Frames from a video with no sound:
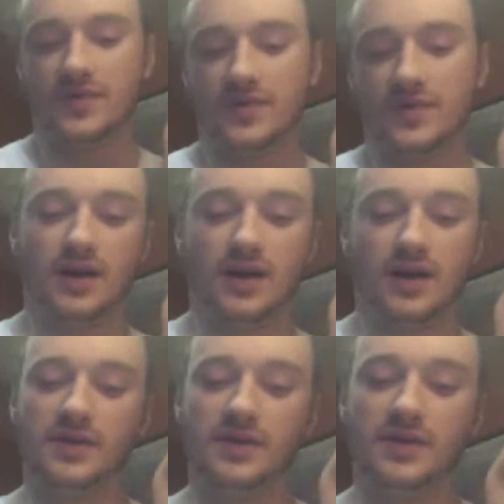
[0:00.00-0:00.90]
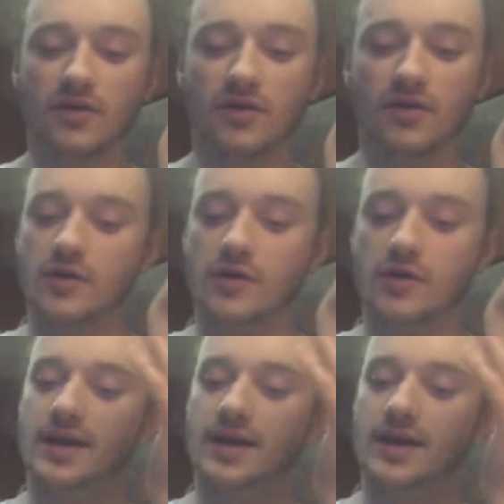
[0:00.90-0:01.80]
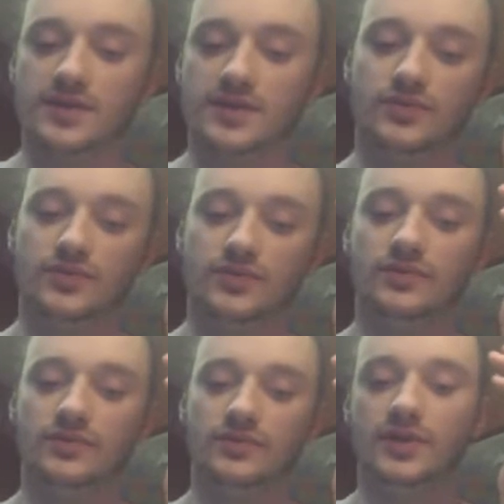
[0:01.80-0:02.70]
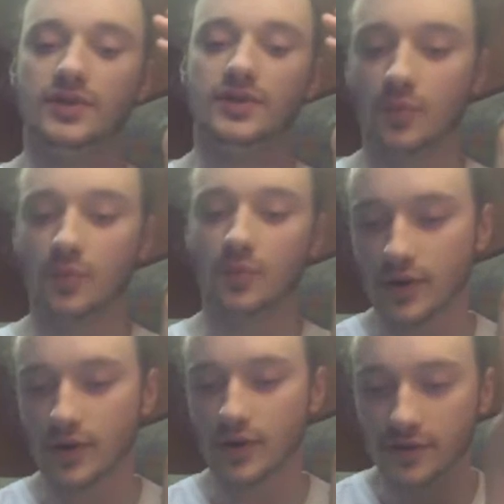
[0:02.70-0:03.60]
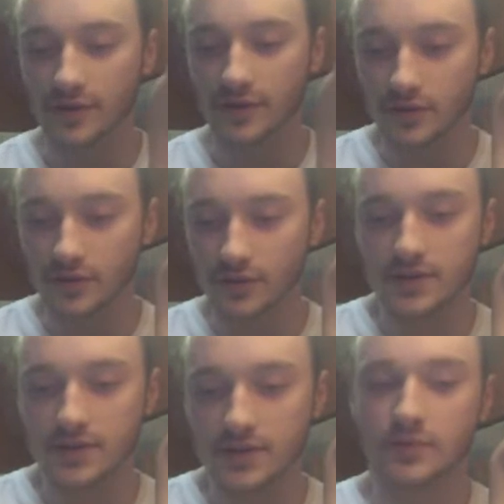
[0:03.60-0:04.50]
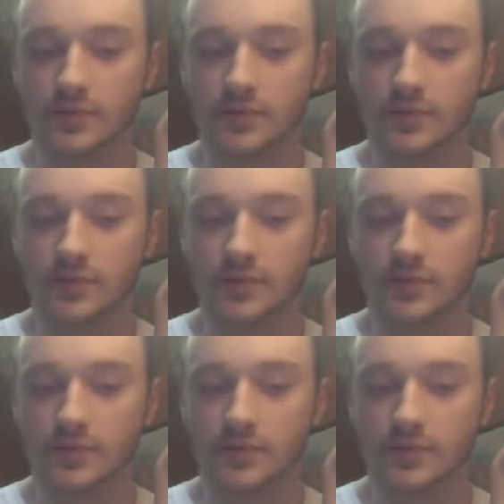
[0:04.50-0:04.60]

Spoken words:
like I said, I loved, doing acrobatic